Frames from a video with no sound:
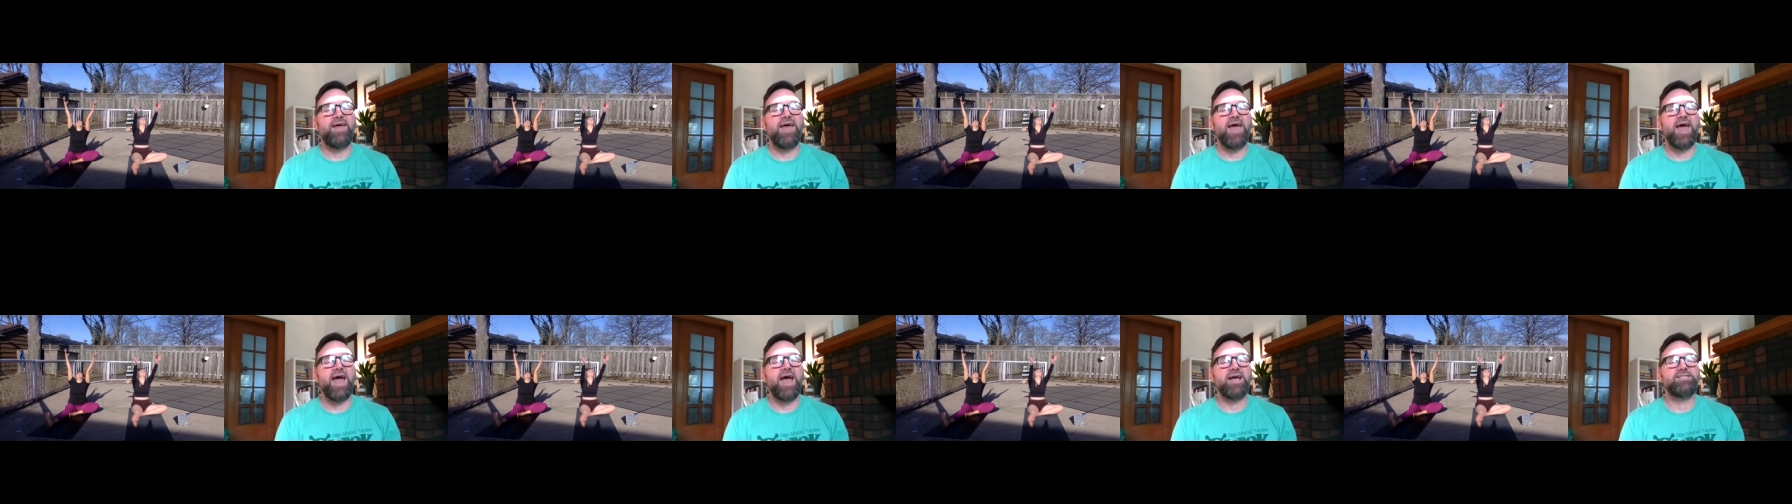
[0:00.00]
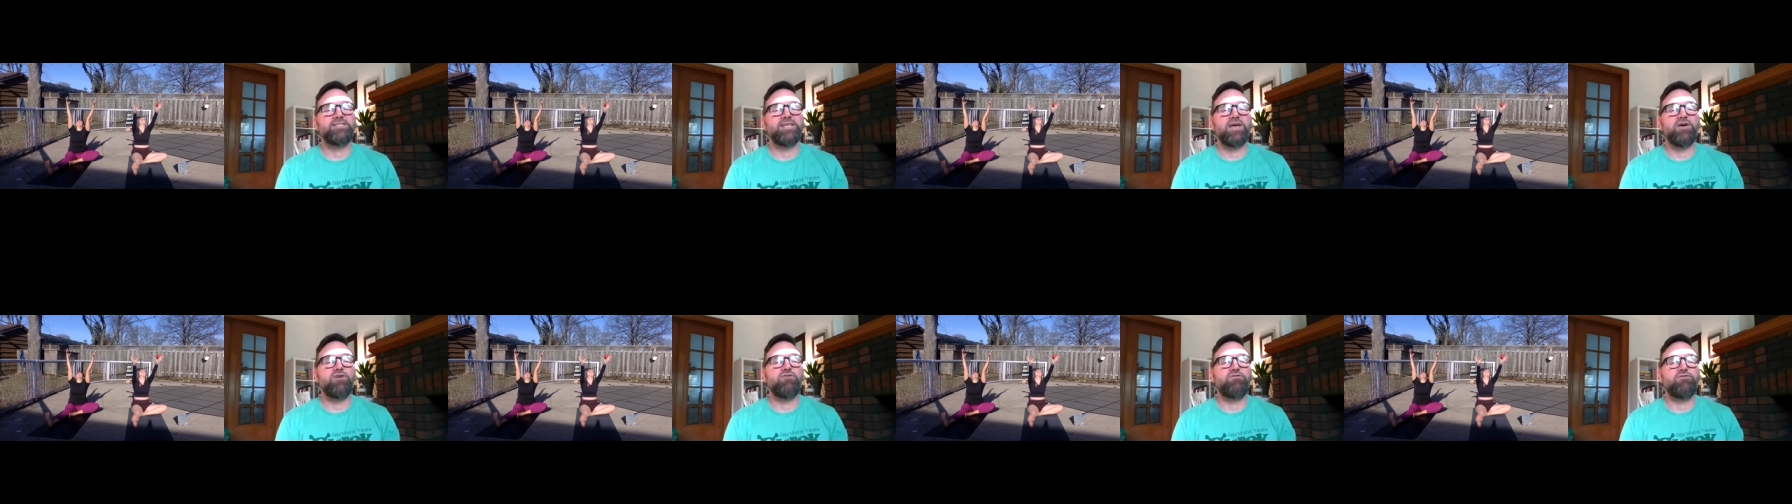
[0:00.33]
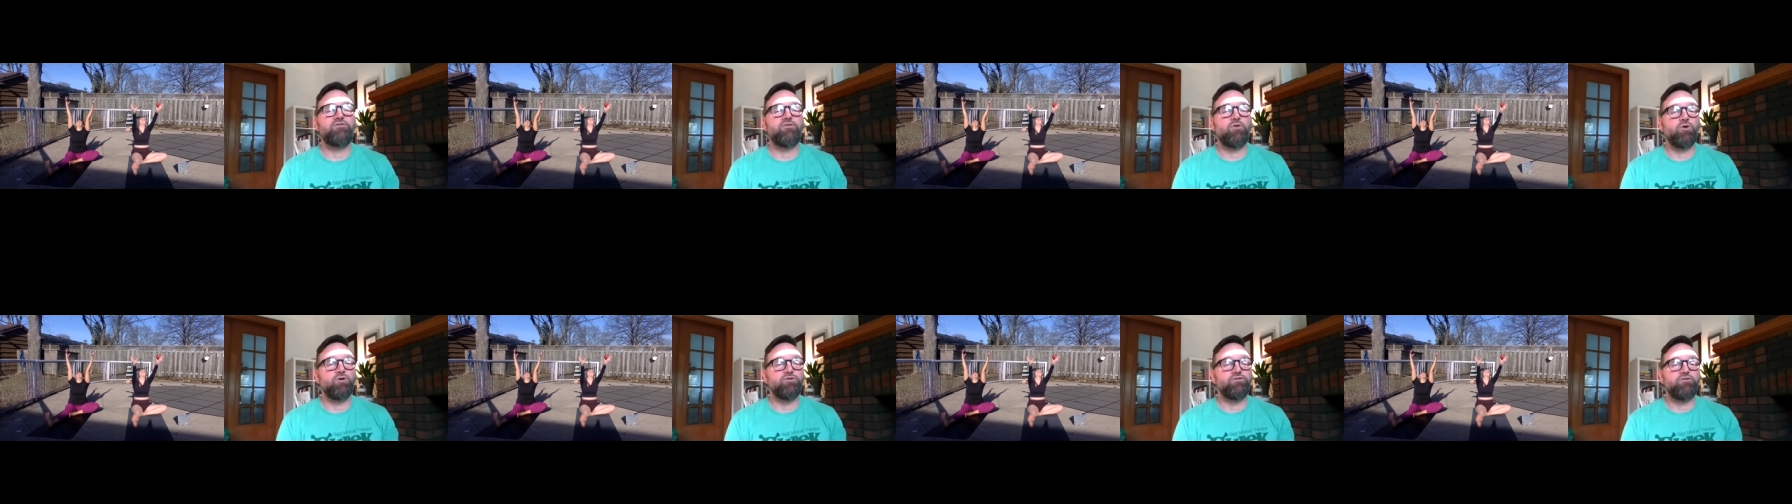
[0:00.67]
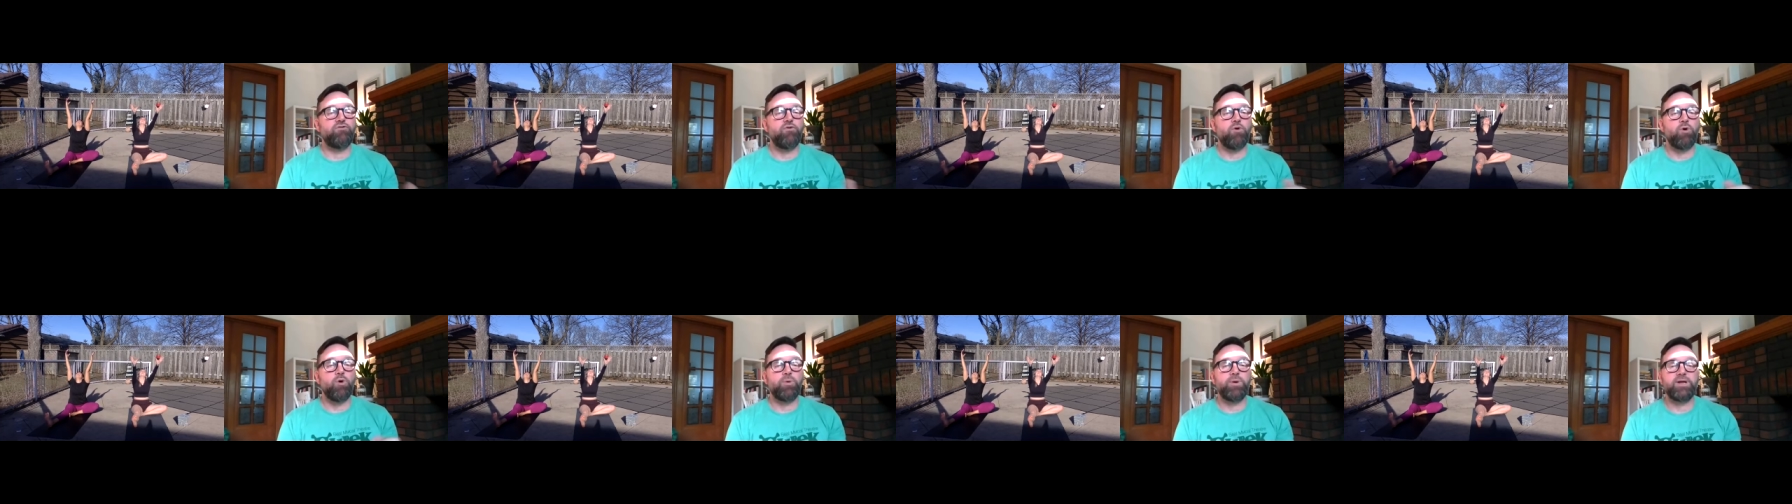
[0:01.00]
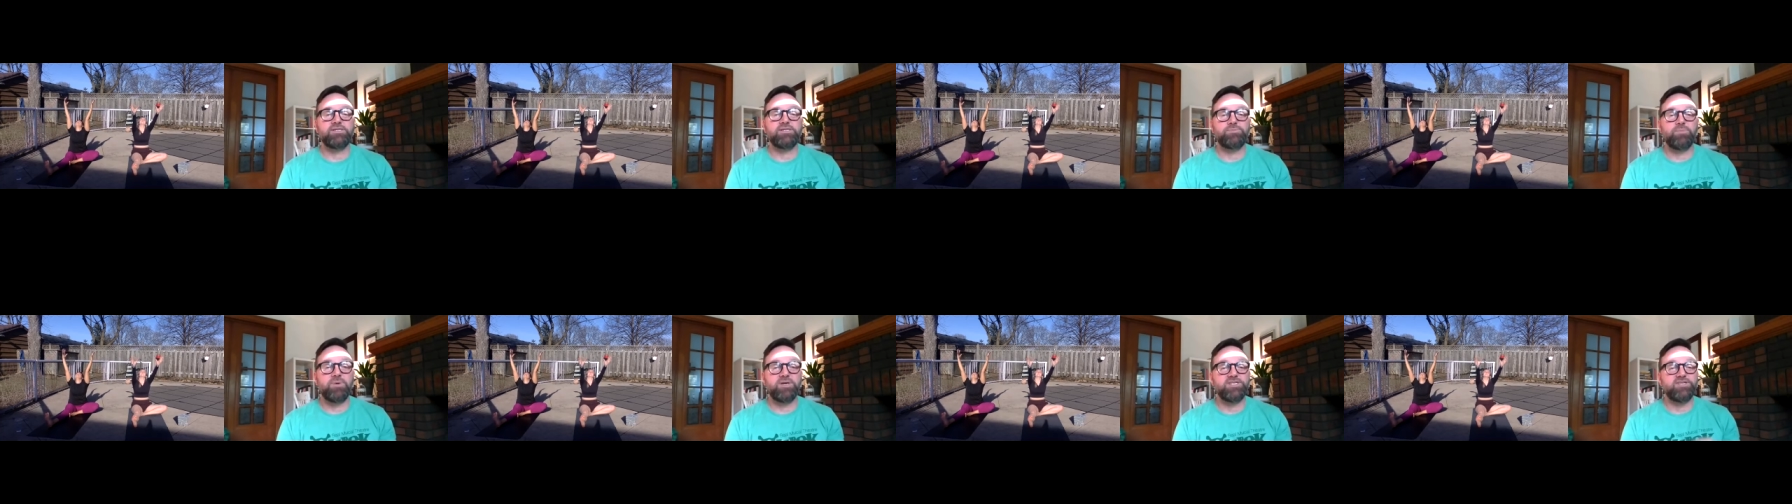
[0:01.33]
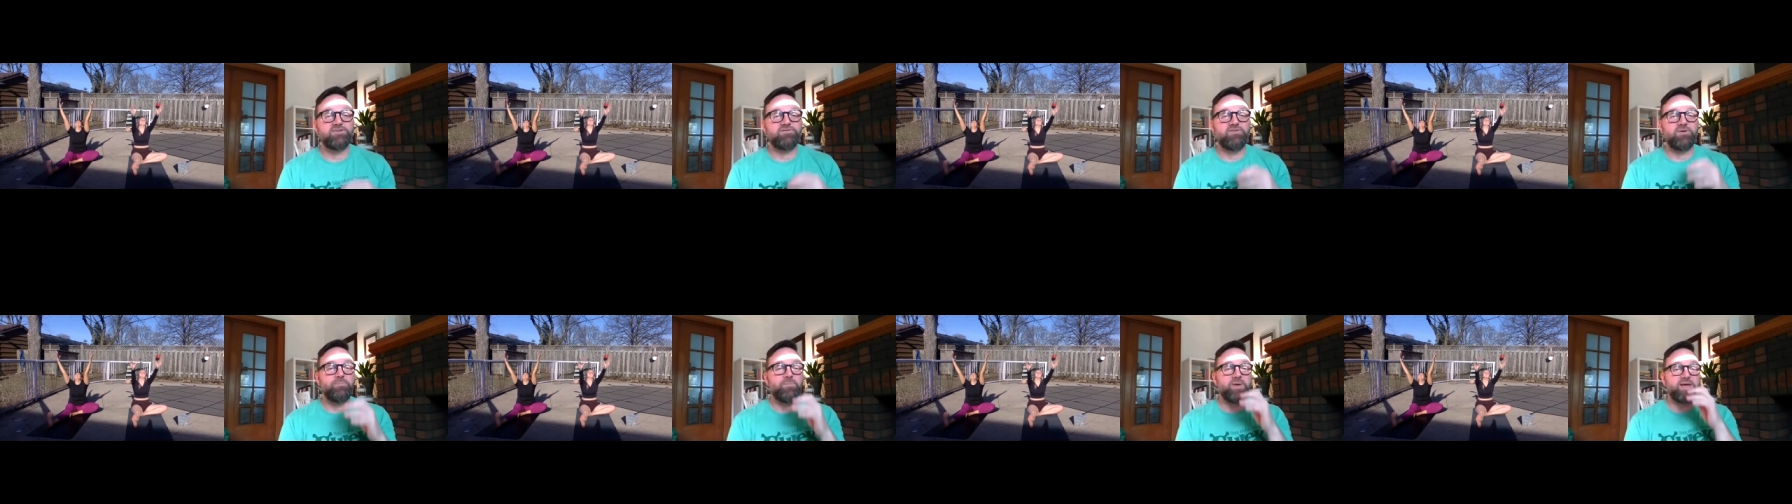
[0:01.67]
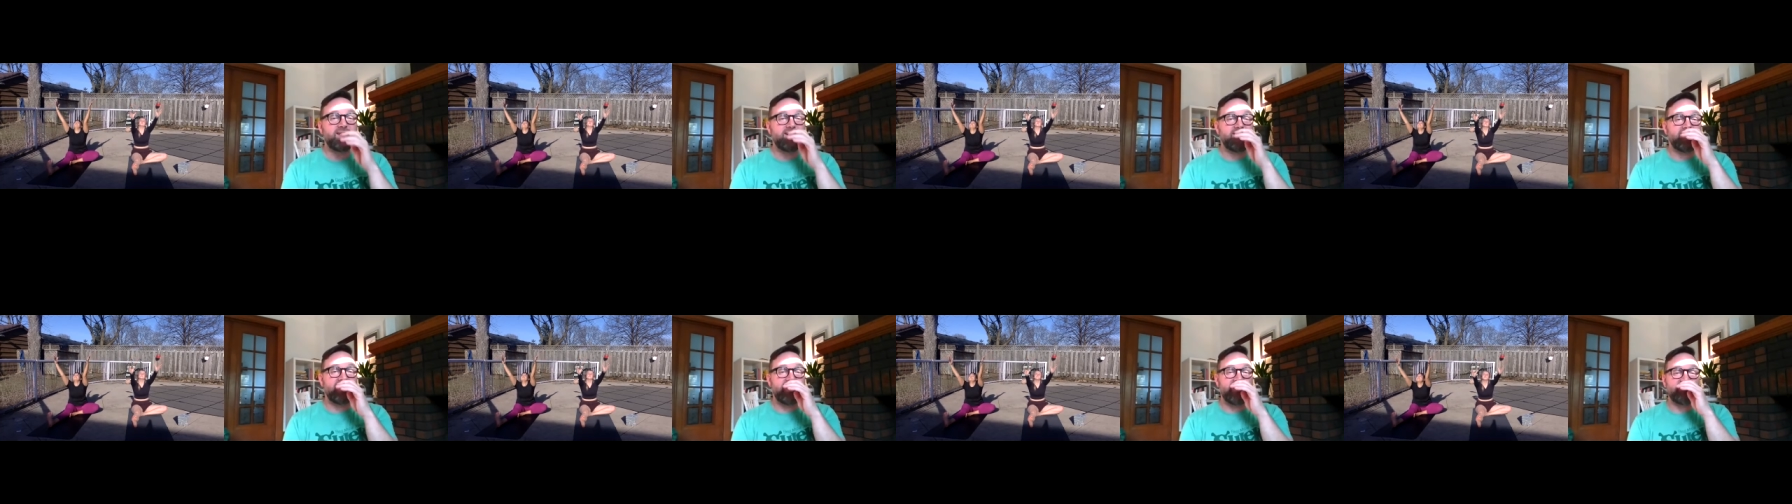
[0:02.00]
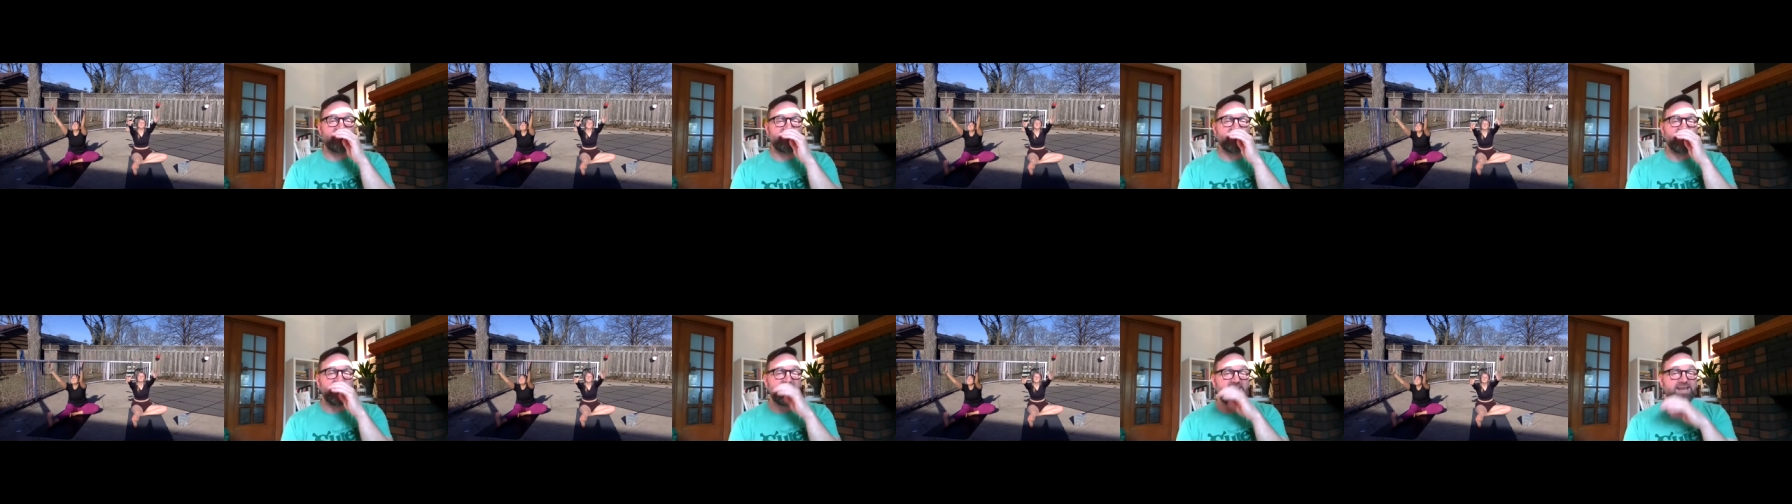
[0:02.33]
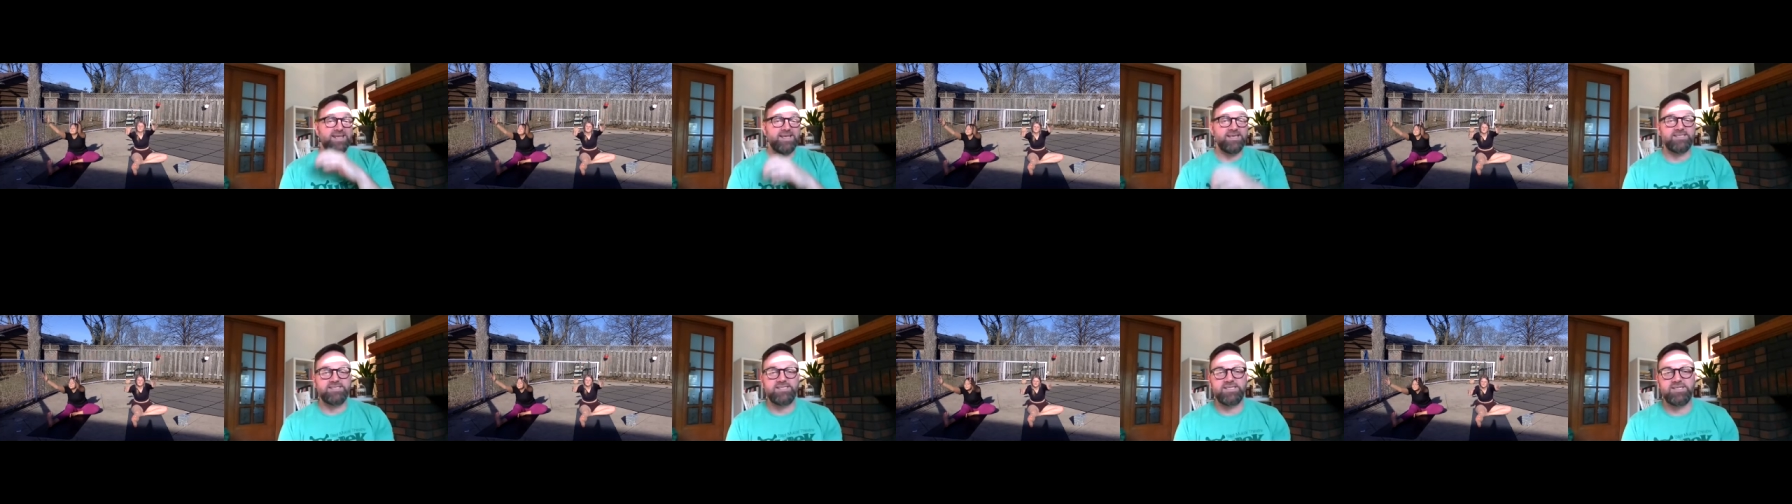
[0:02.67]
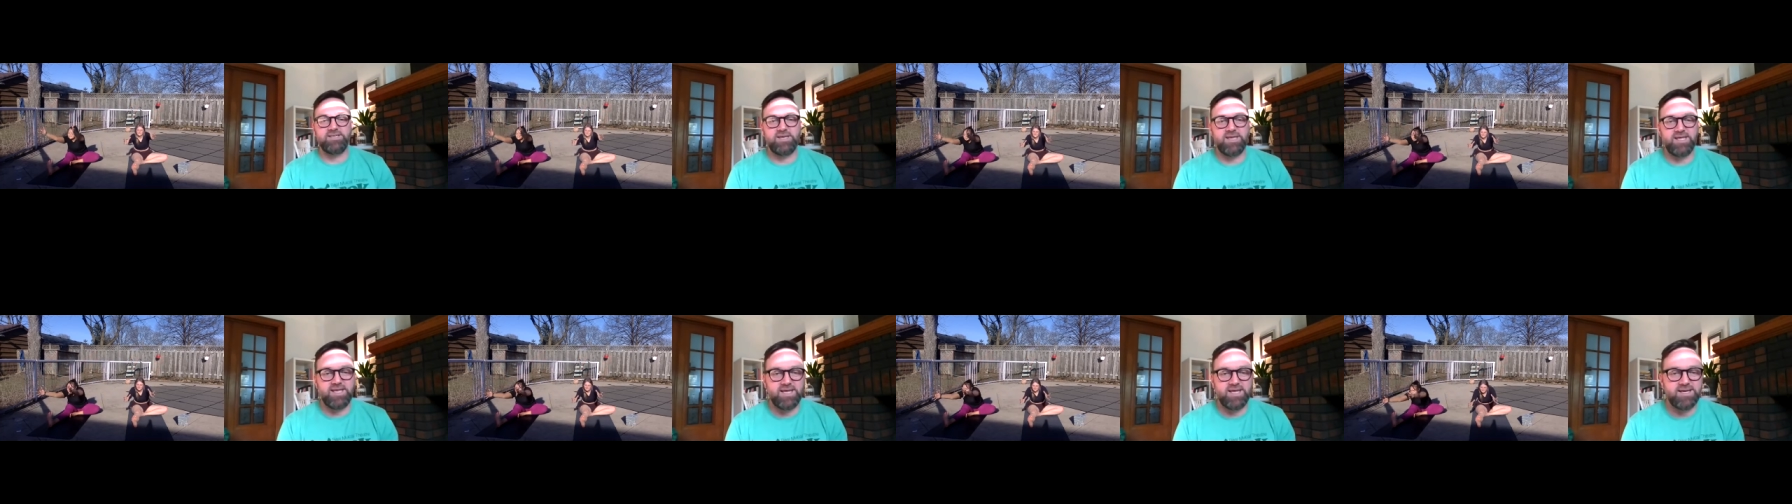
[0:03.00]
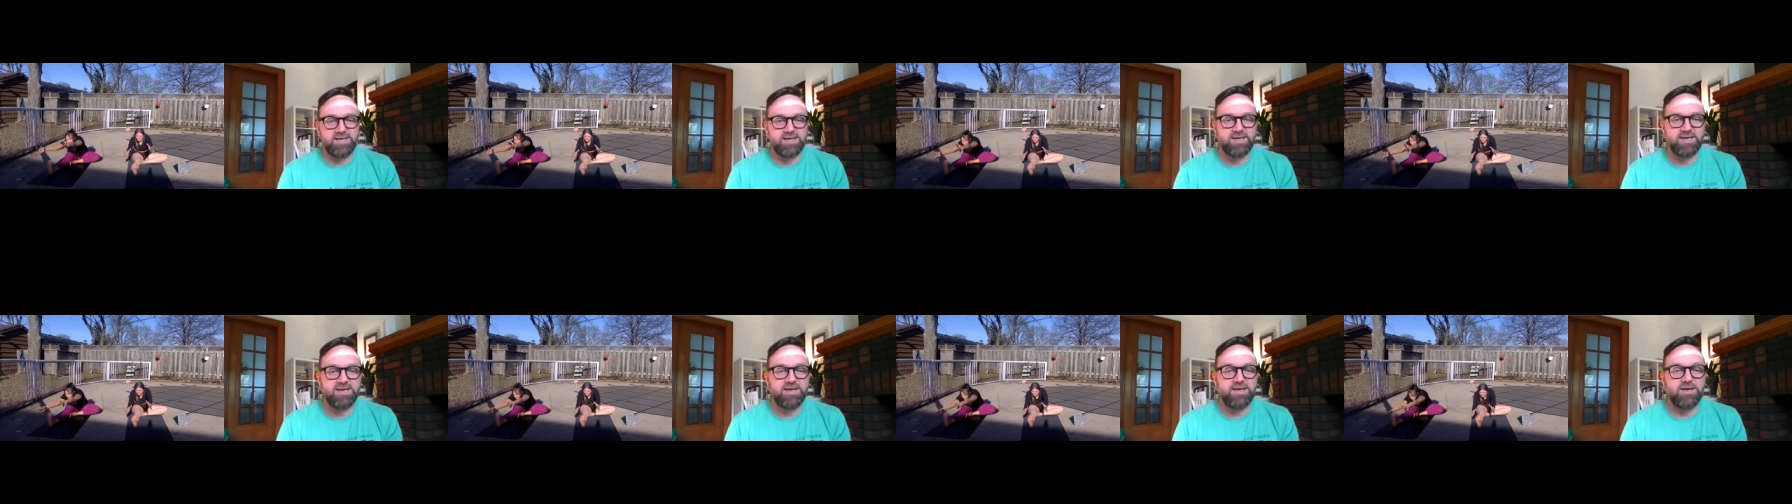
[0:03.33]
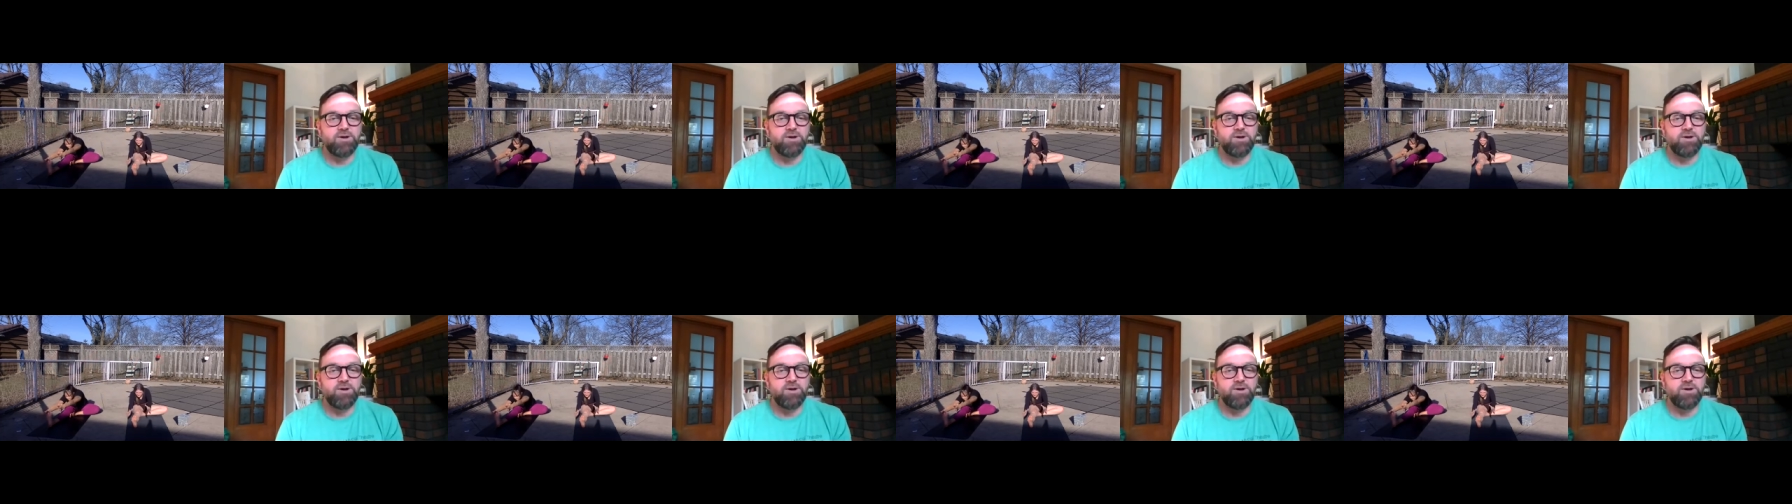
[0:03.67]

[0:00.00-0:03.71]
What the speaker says: Exhale, fold forward, as much of a bend in that front knee as you need.